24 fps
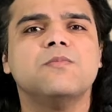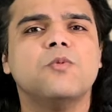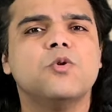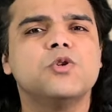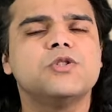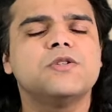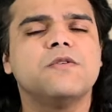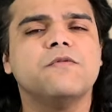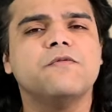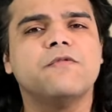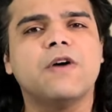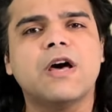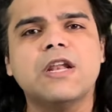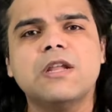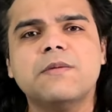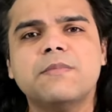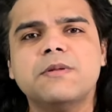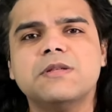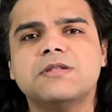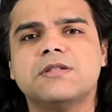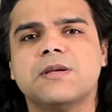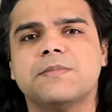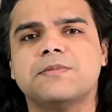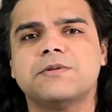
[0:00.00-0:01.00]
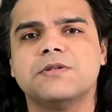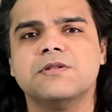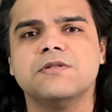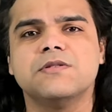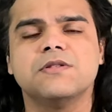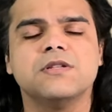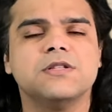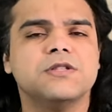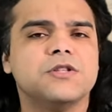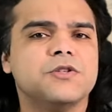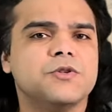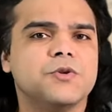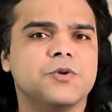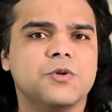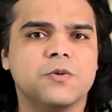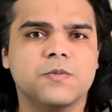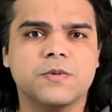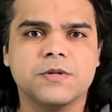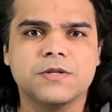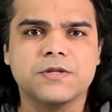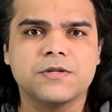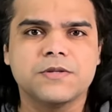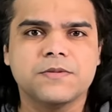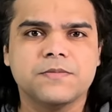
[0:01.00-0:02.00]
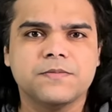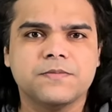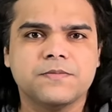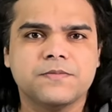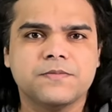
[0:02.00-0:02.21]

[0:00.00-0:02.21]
most valuable substance in the universe.